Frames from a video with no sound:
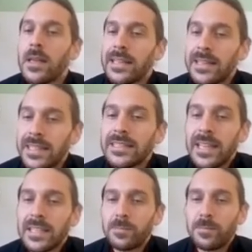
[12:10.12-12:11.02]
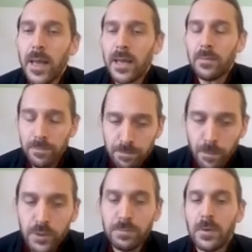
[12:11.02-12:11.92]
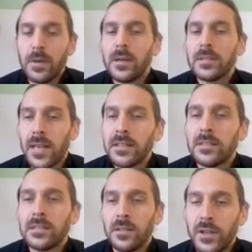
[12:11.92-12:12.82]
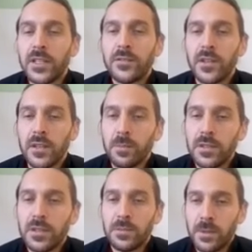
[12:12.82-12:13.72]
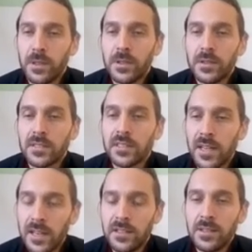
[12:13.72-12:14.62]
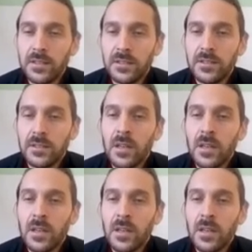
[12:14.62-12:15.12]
this has put scientists in a very difficult position, because as a scientist,